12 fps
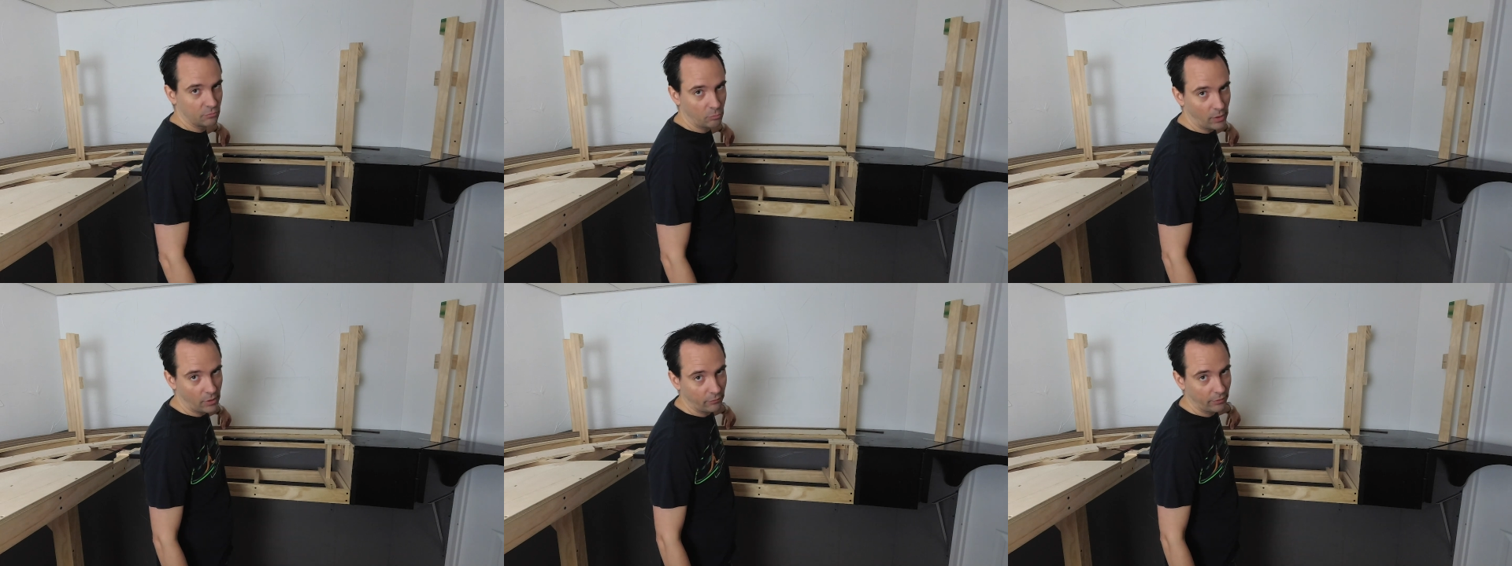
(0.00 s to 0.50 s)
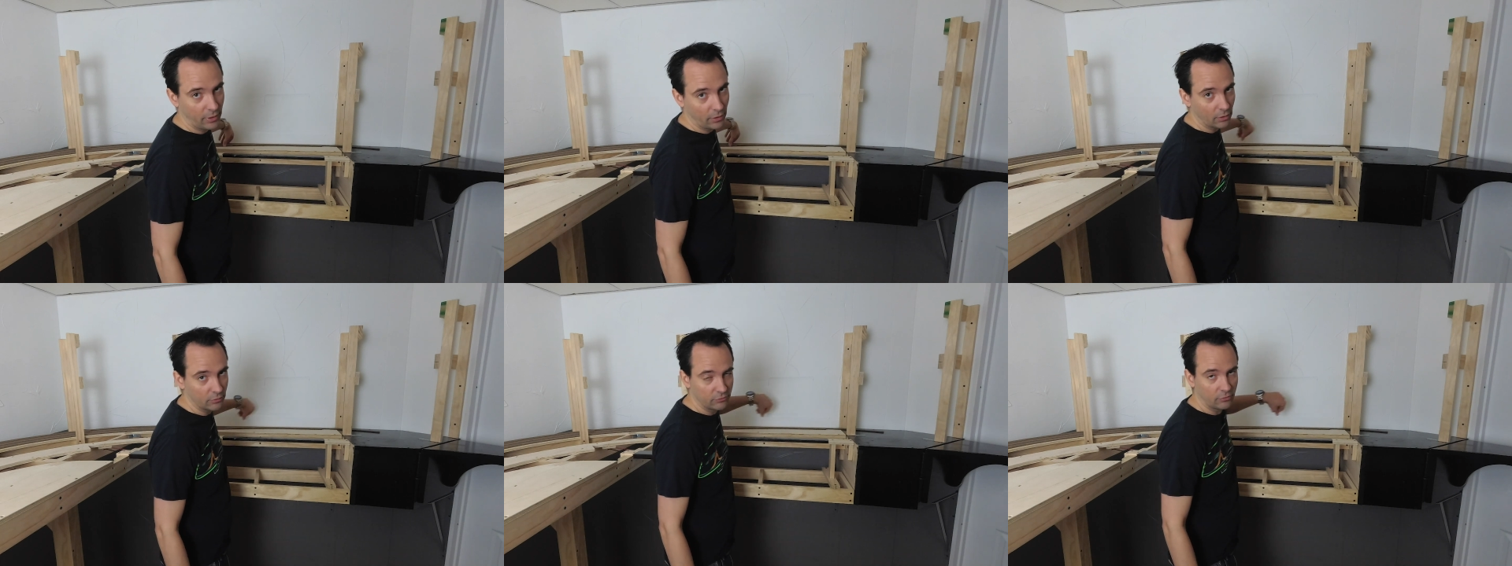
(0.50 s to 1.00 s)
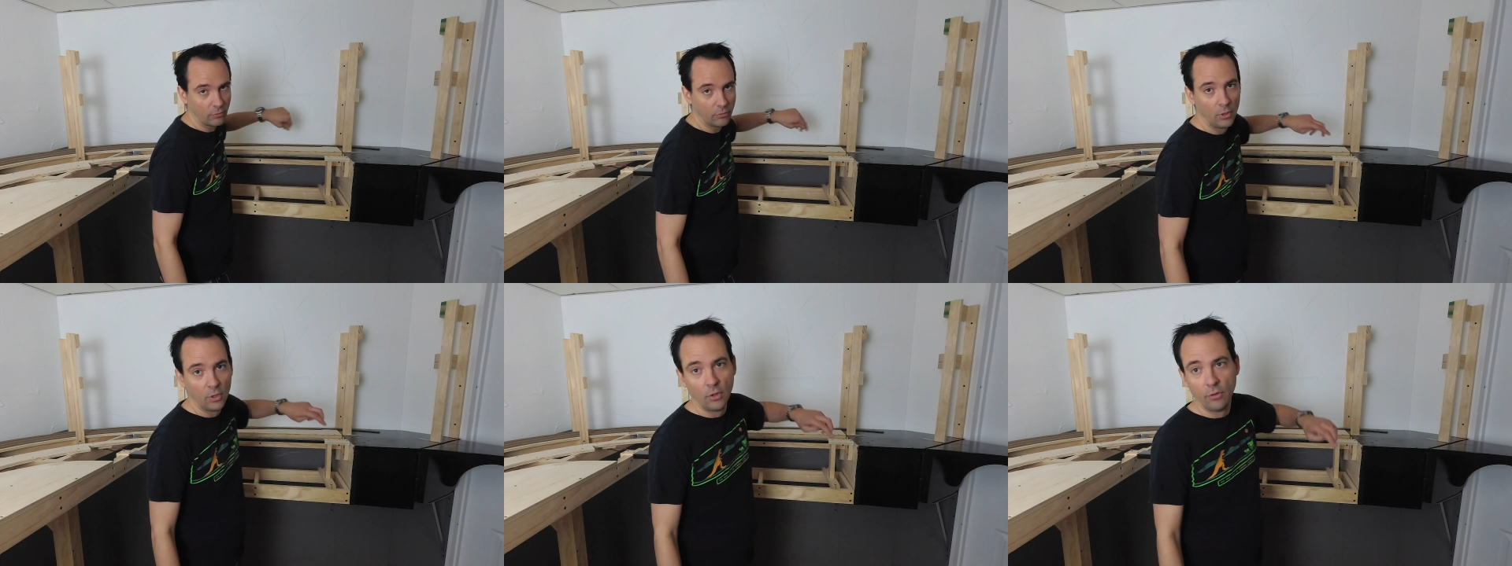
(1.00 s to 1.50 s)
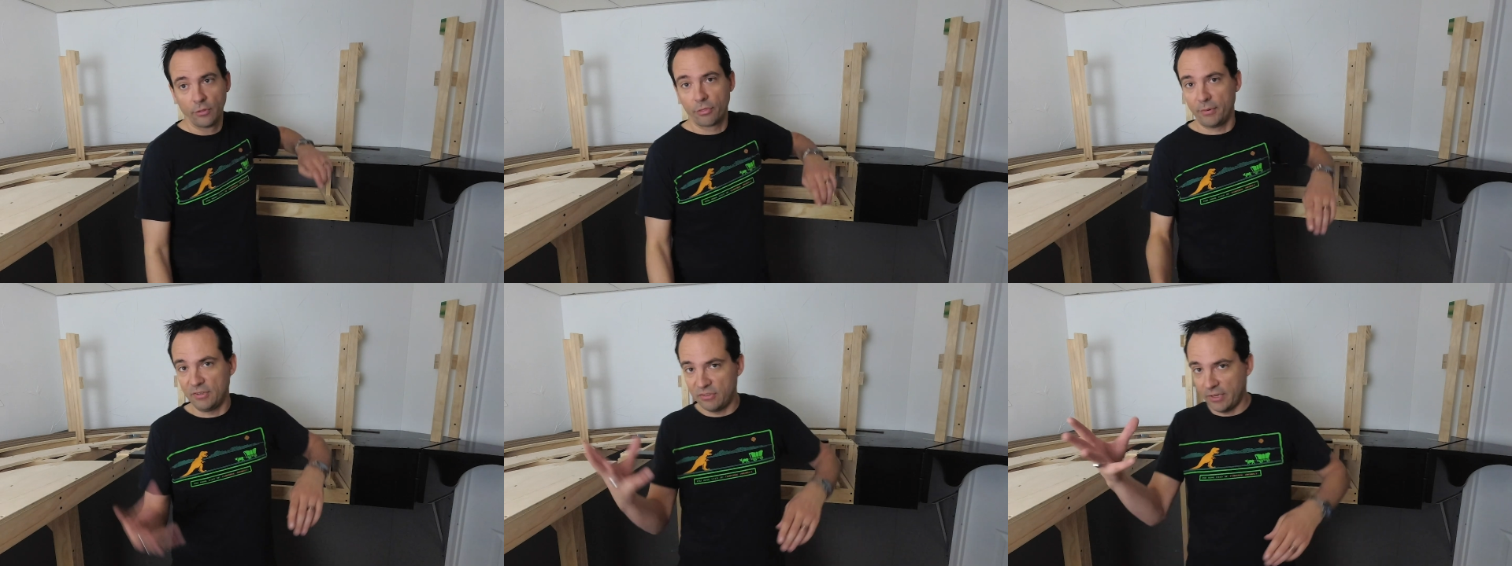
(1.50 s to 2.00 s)
well here. So the
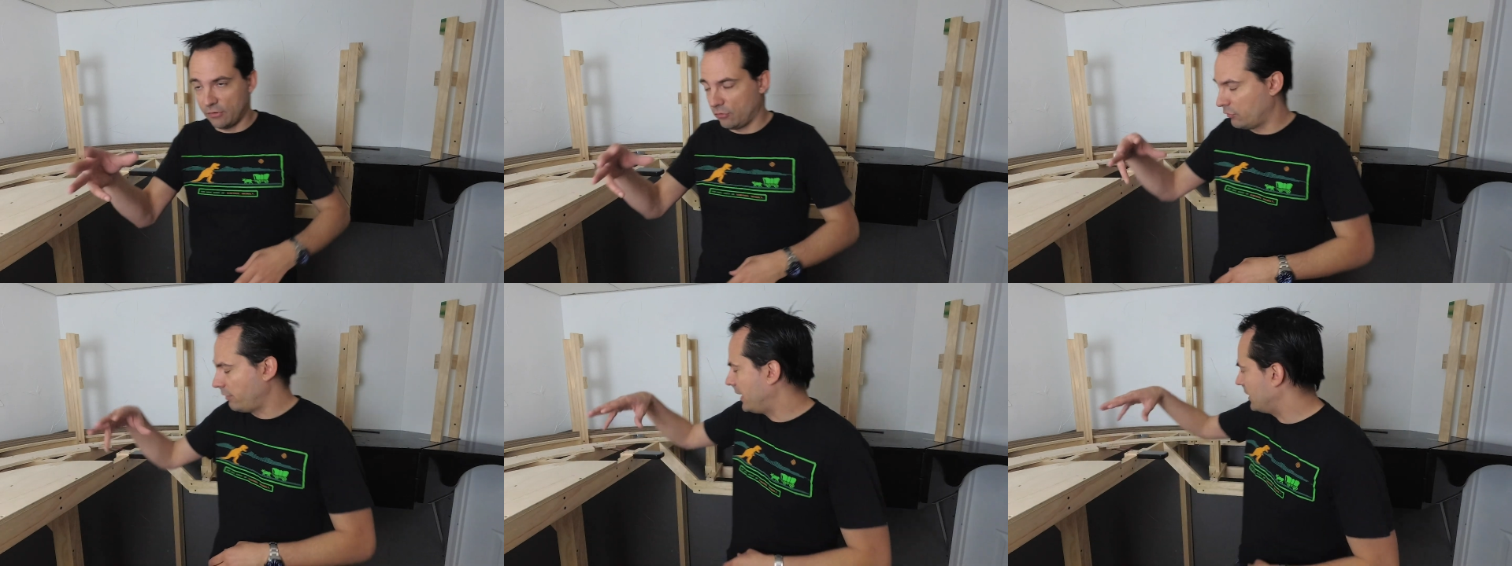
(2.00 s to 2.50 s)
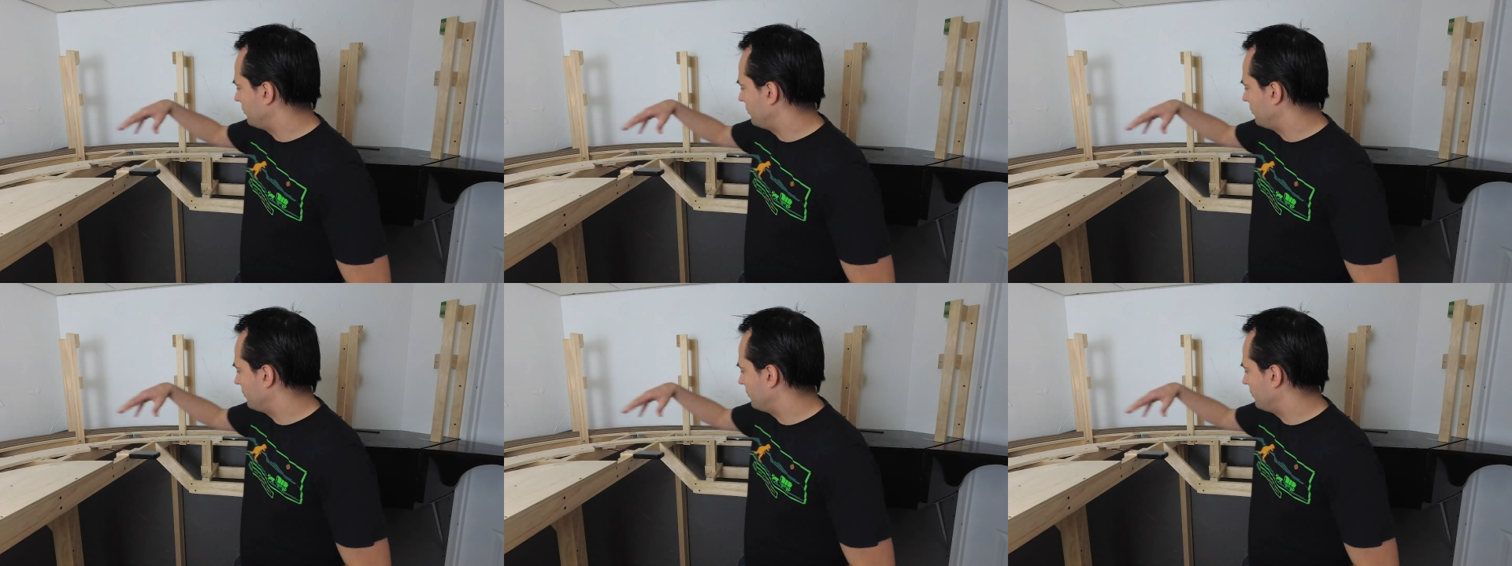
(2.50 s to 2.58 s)
3 staging tracks